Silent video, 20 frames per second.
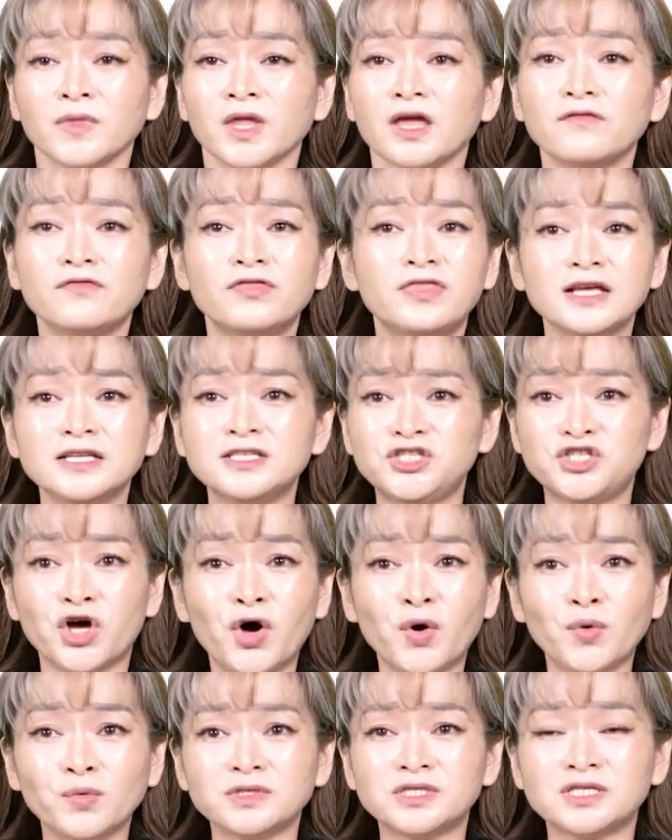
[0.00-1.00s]
if they
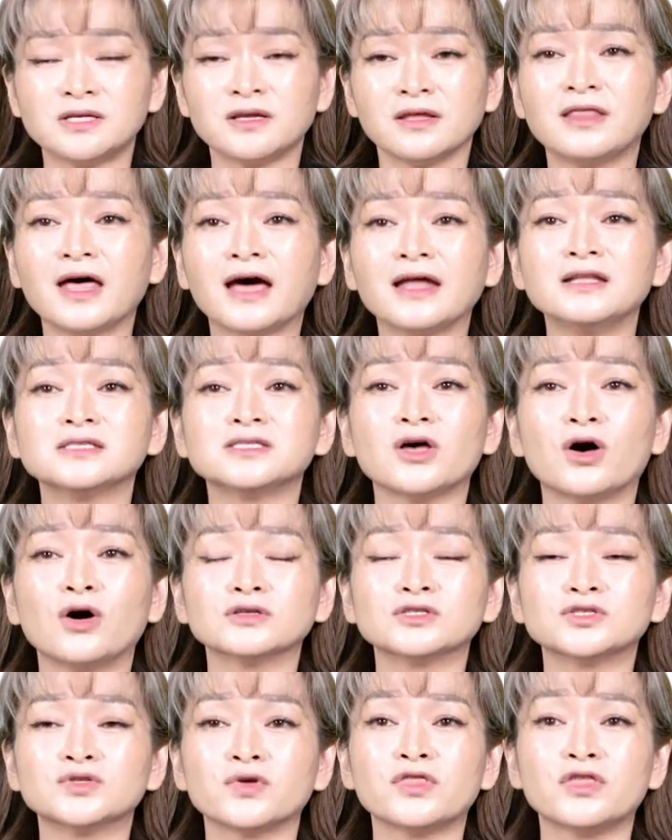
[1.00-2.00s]
don't, that is
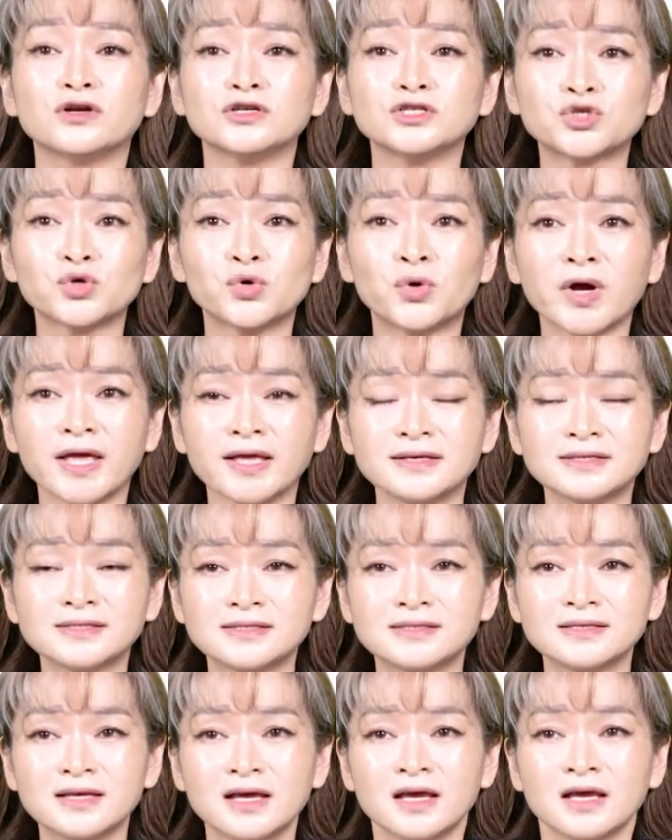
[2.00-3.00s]
also their choice.